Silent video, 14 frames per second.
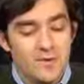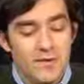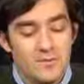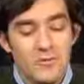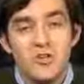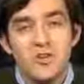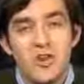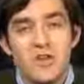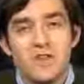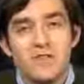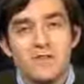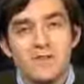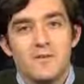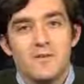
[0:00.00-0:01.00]

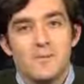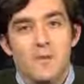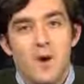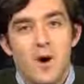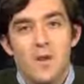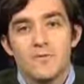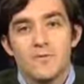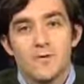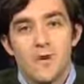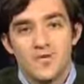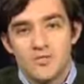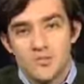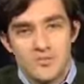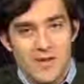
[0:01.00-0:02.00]
appreciating all of the
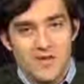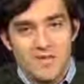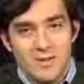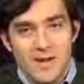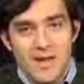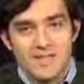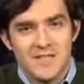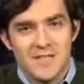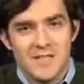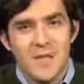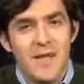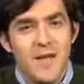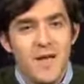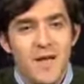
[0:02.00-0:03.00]
questions you guys have been asking,
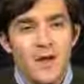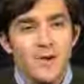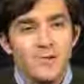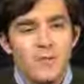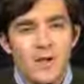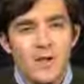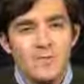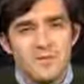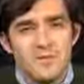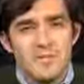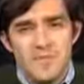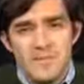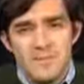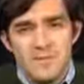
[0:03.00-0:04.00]
and also all of the
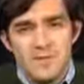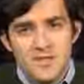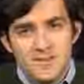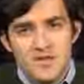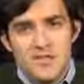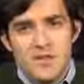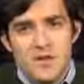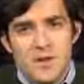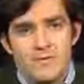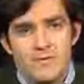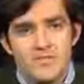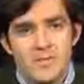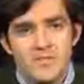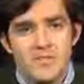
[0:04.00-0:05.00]
deep and specific
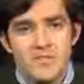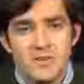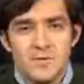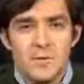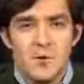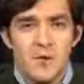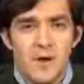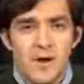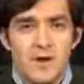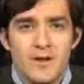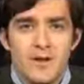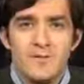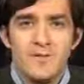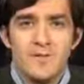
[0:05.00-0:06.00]
conversations that have been going on
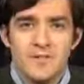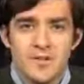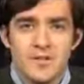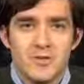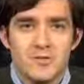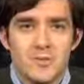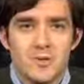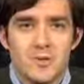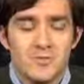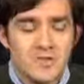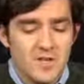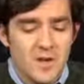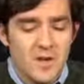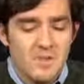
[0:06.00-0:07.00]
in the discussion
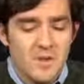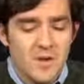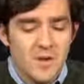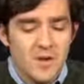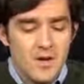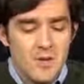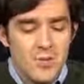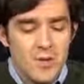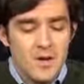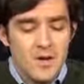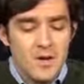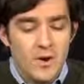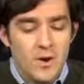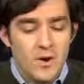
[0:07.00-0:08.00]
forums.
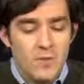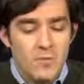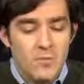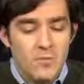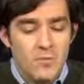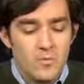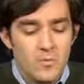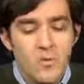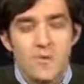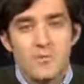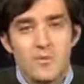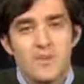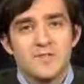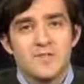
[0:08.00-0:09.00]
We are really
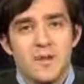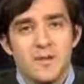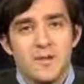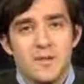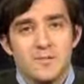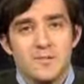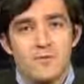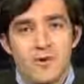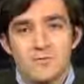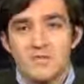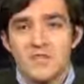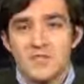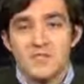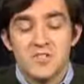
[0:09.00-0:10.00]
impressed by the level of
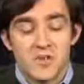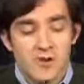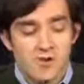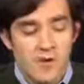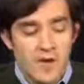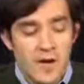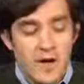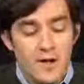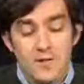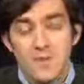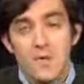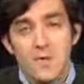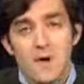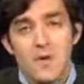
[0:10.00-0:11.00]
conversations that are going on, and
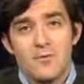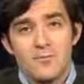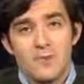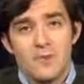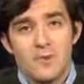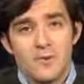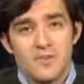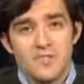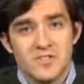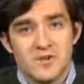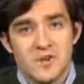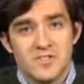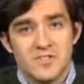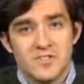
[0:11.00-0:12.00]
there are a lot of really interesting
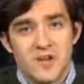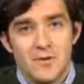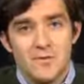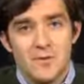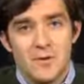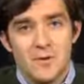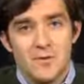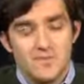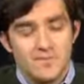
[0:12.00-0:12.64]
questions out there.